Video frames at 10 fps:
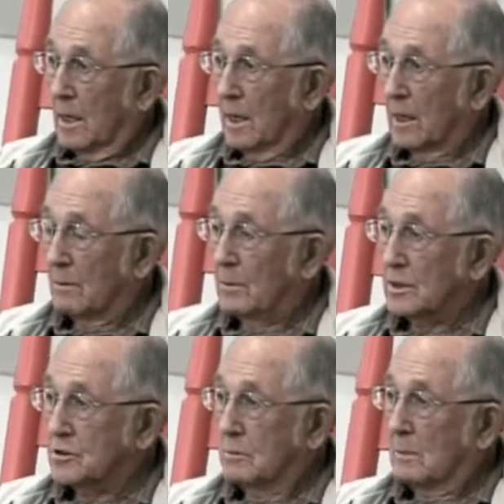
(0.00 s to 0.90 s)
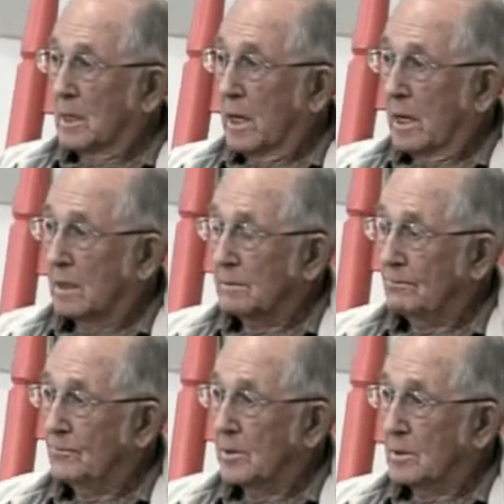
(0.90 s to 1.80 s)
and I busted my net.
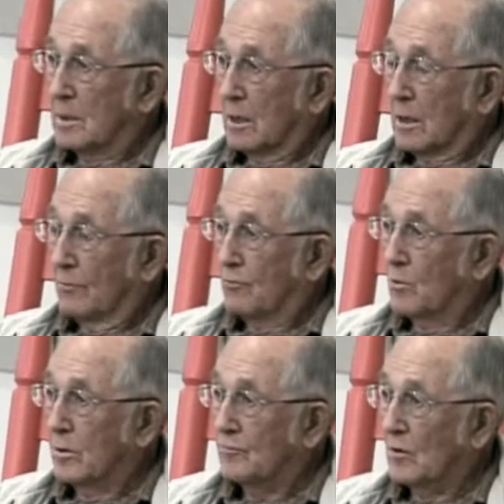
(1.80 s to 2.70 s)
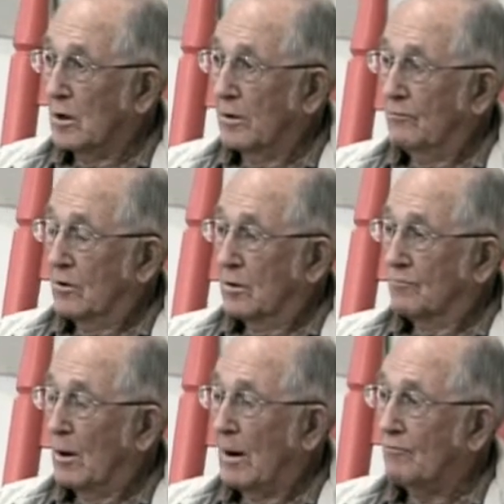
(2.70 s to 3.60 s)
I got 45,
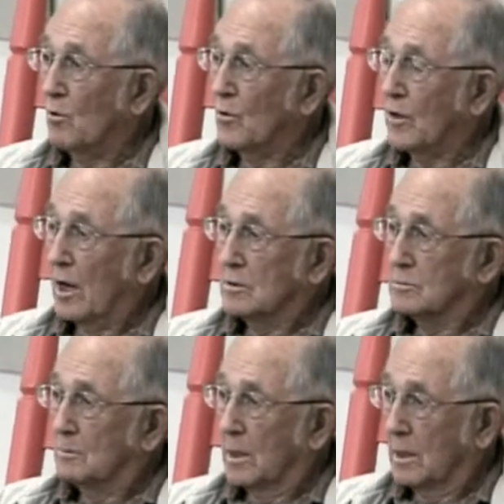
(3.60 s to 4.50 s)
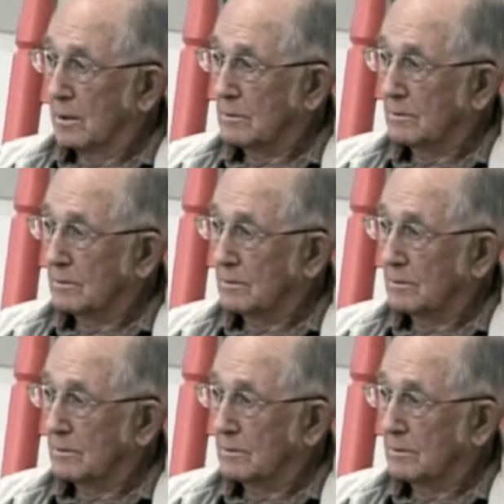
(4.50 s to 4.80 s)
uh, 4,000 pounds